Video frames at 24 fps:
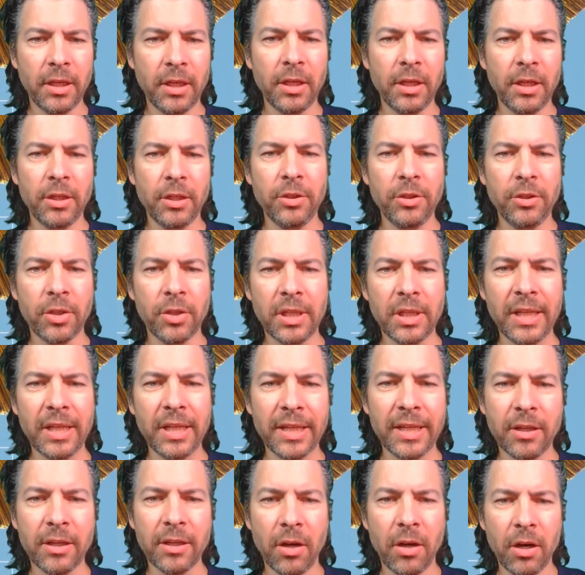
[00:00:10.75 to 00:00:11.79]
You click
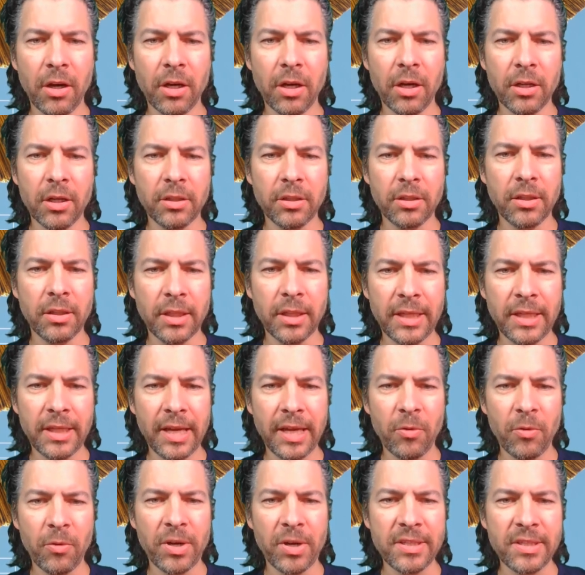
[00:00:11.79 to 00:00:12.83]
on
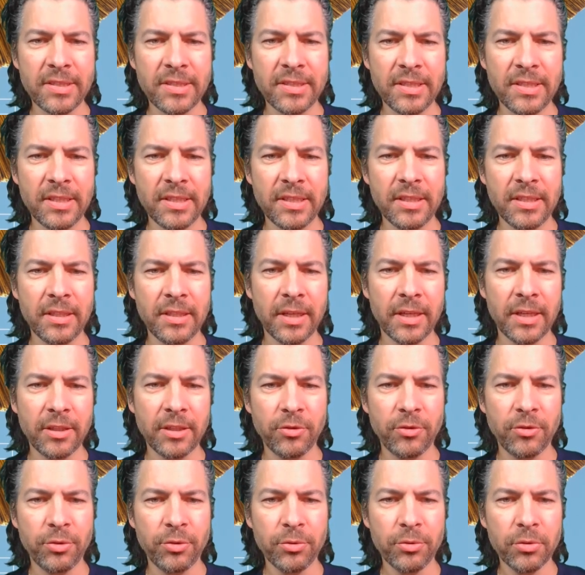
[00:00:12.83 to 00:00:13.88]
KYC and
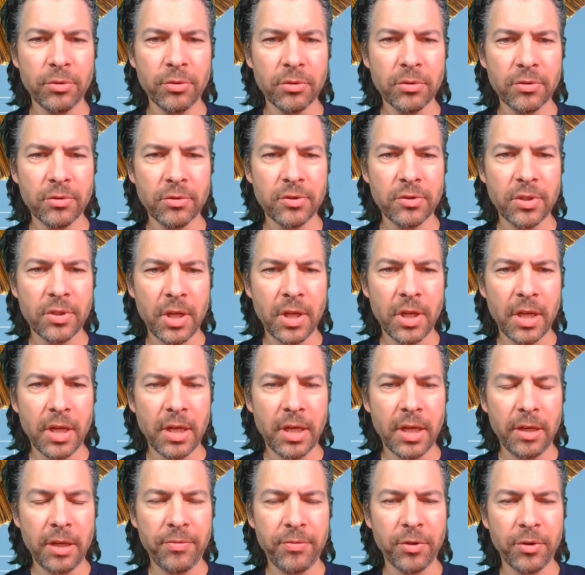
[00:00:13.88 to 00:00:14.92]
tools.
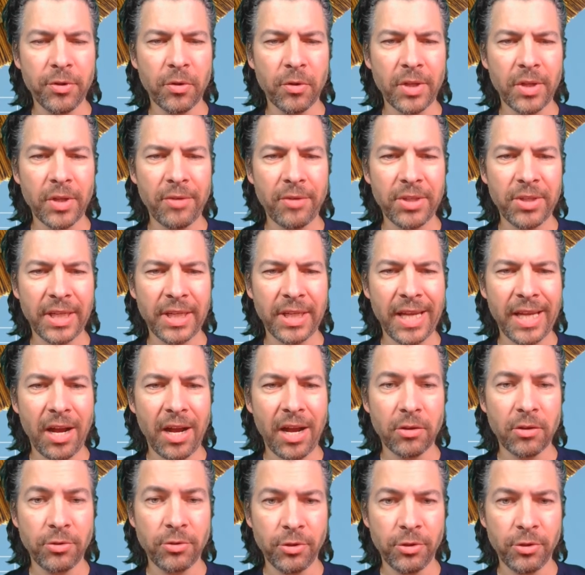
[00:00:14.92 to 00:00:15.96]
If you don't have an account,
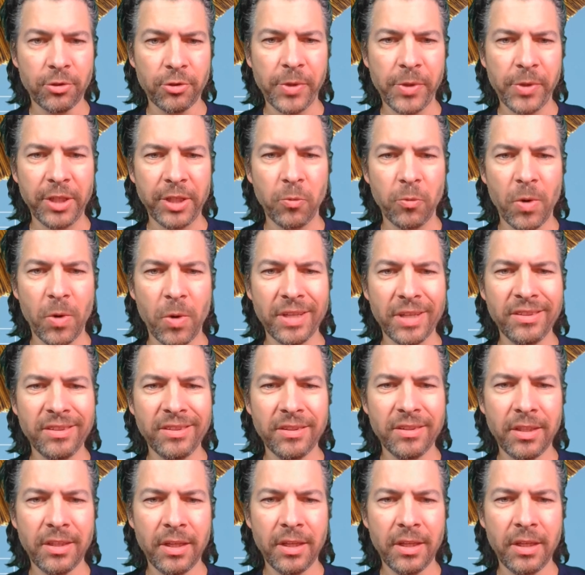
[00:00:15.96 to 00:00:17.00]
you create one.
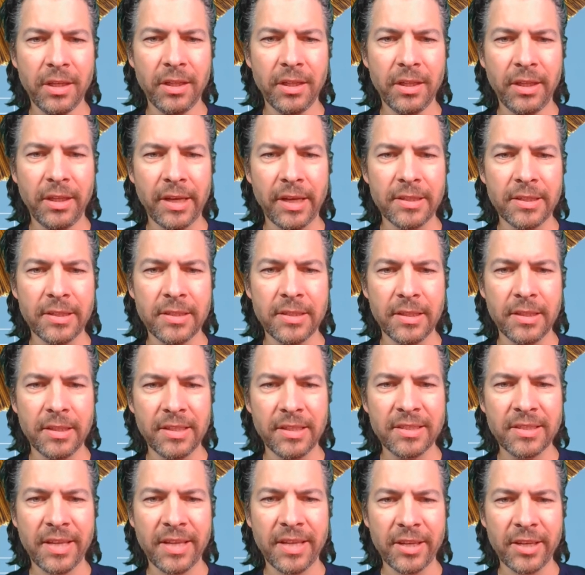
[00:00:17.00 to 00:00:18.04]
In case, in this
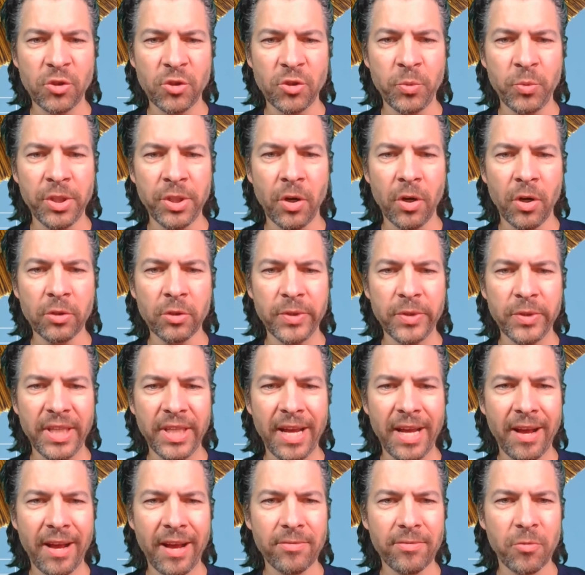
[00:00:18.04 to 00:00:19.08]
case, we already
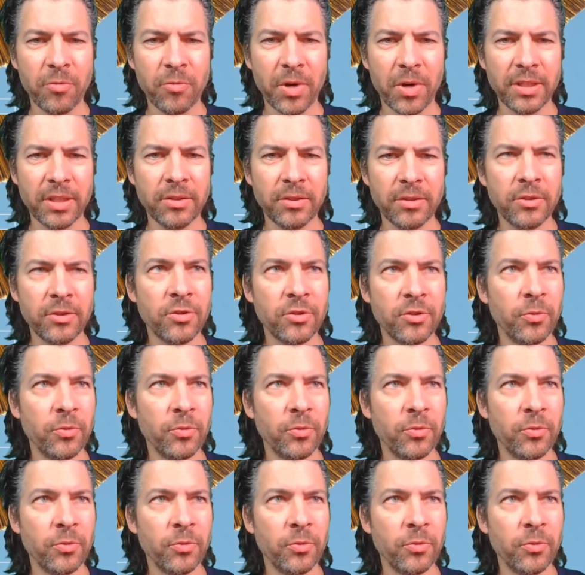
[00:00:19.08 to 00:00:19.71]
have one, so we